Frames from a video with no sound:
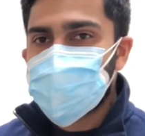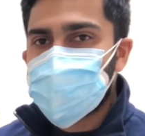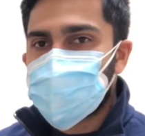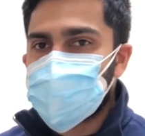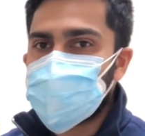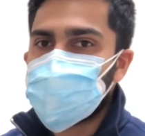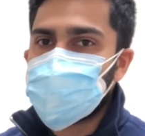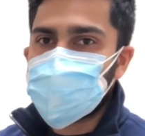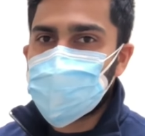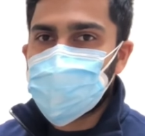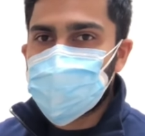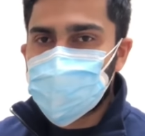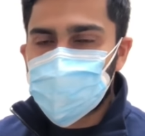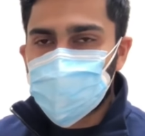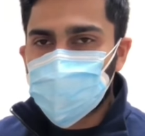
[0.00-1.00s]
again,
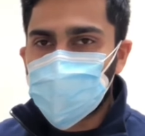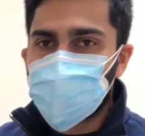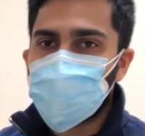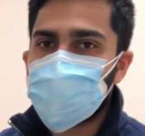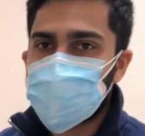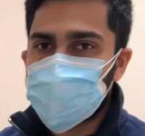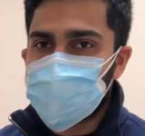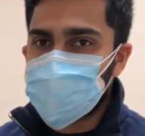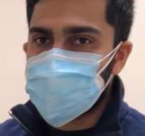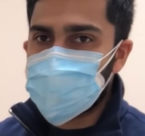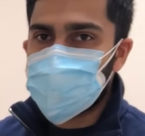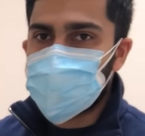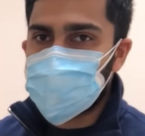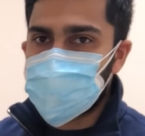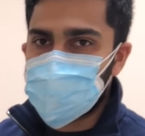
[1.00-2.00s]
lowering your
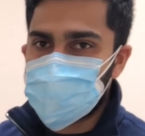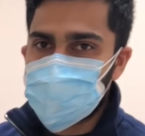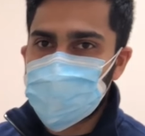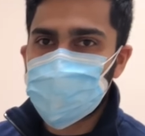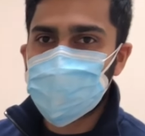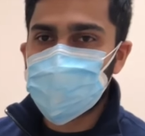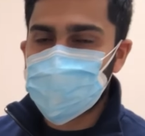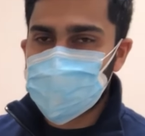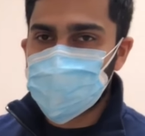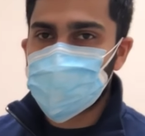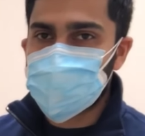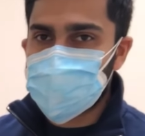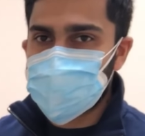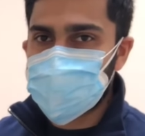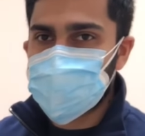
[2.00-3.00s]
risk of some of these
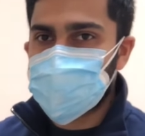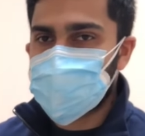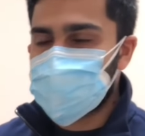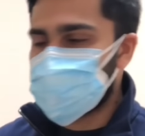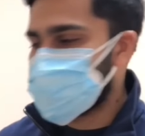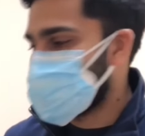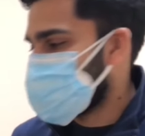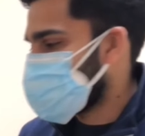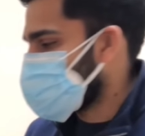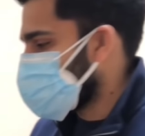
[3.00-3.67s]
infections.